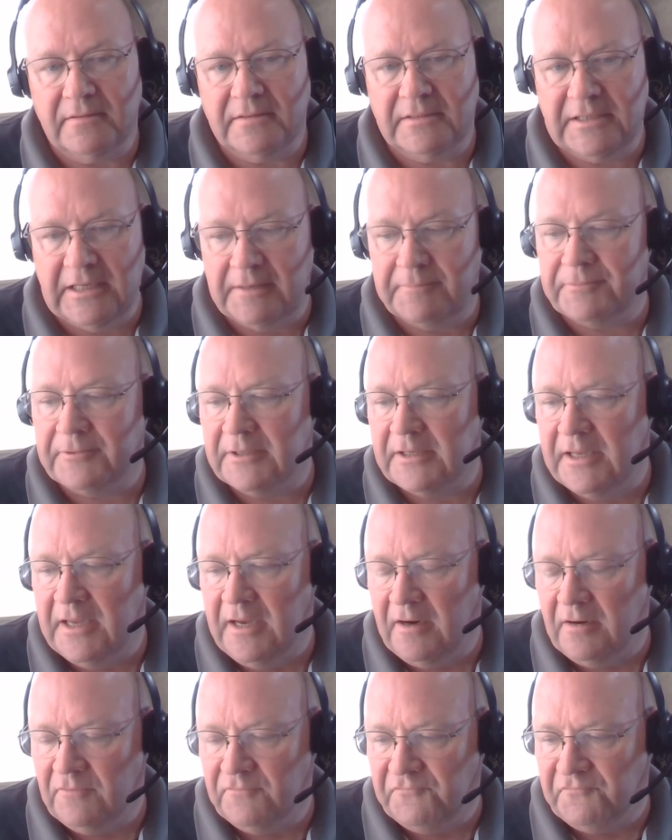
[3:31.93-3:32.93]
deeply
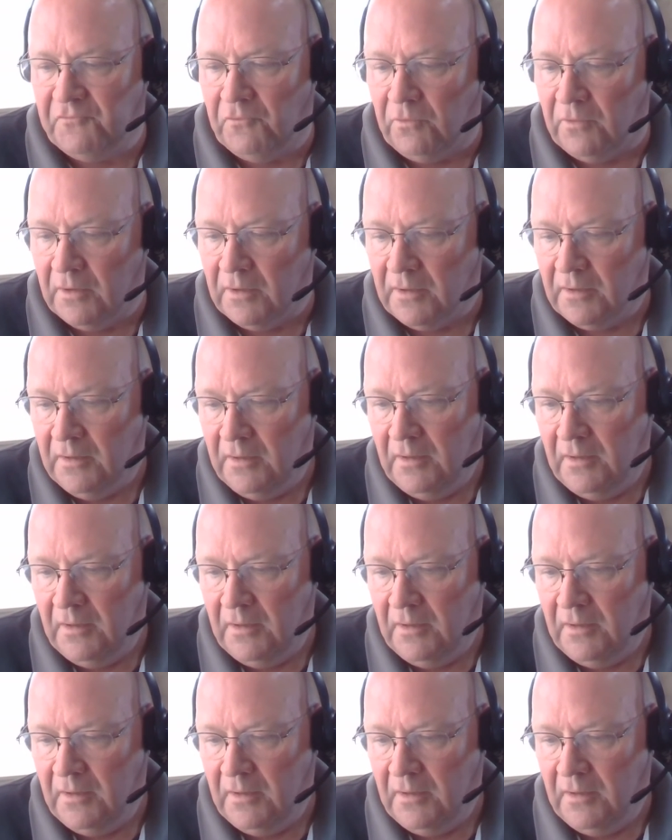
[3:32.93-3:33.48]
cared for